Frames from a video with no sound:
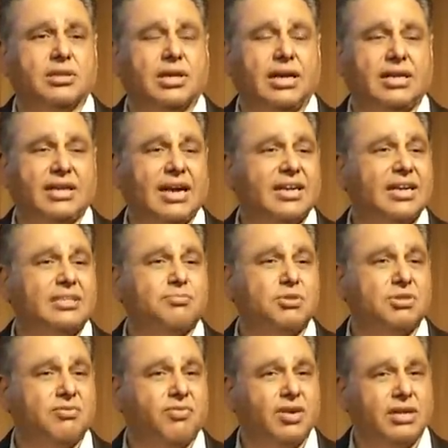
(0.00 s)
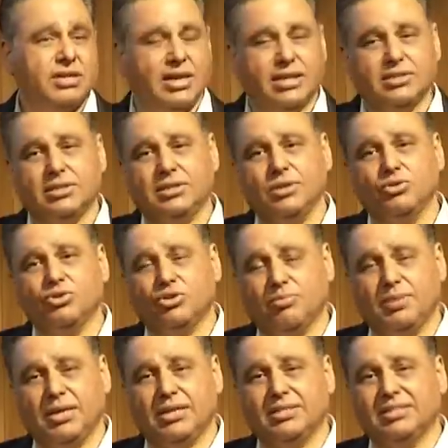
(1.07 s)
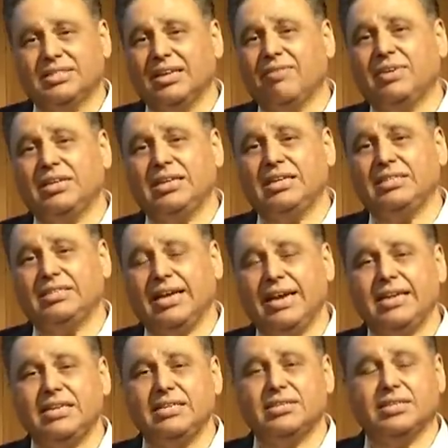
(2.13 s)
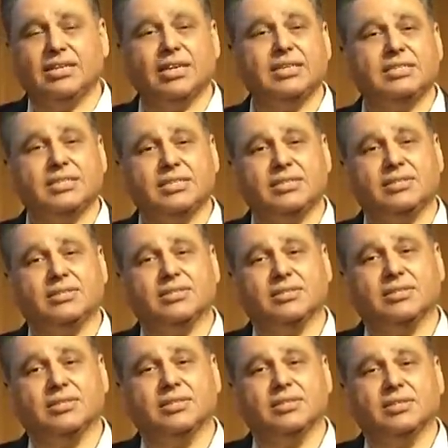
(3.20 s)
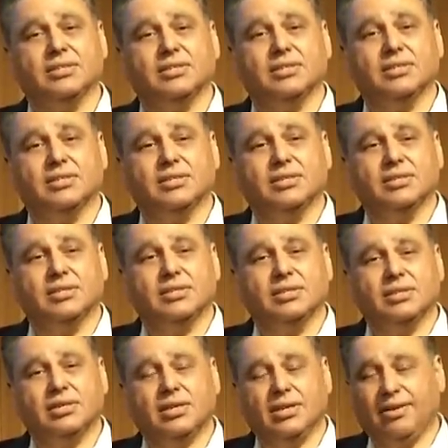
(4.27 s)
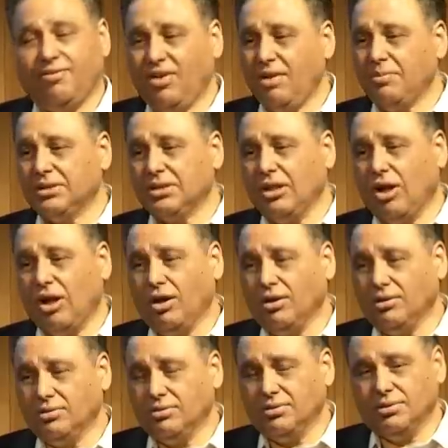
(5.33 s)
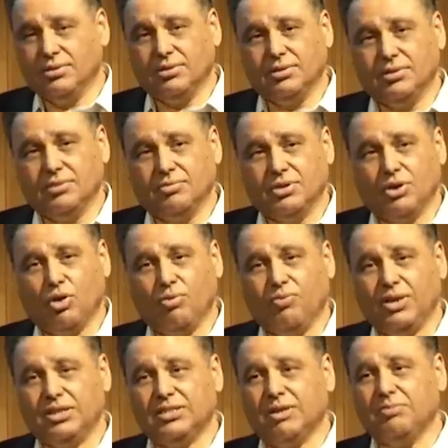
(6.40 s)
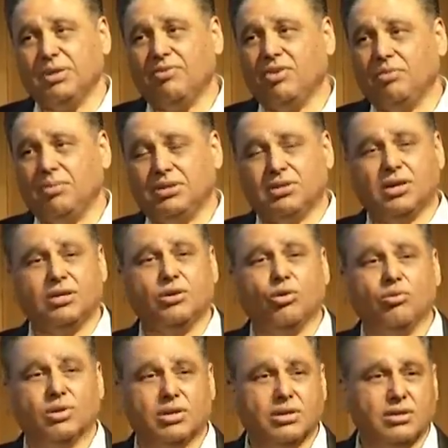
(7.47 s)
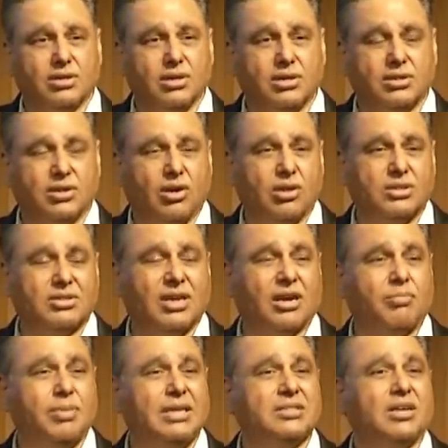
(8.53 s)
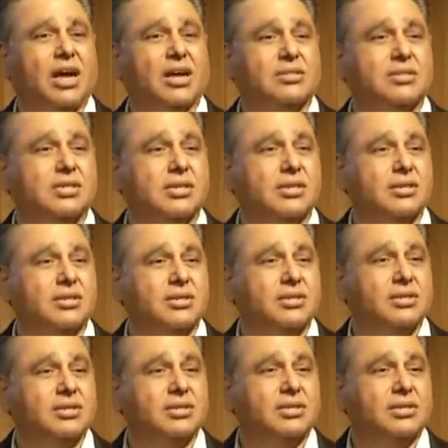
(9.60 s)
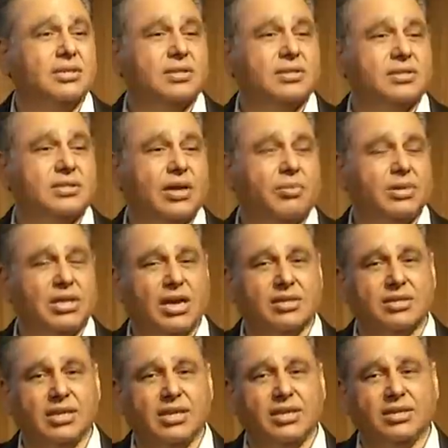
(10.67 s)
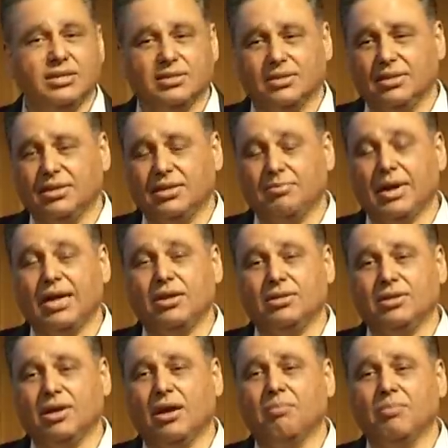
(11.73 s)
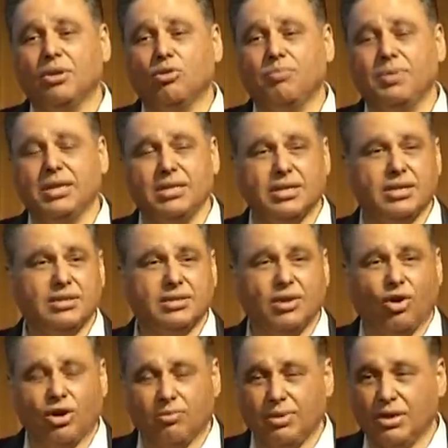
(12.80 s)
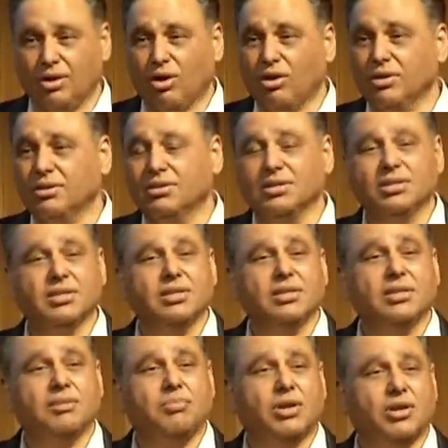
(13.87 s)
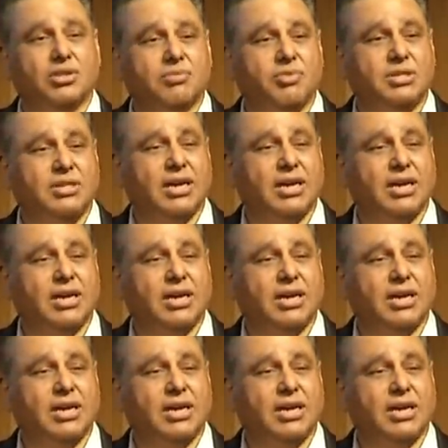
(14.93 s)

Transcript: and not as much fun as it used to be in 70s, 80s, and 90s. A famous law, which hopefully someday will be turned over, is called Sarbanes-Oxley. Sarbanes-Oxley, in my humble opinion, is a horrible law because it was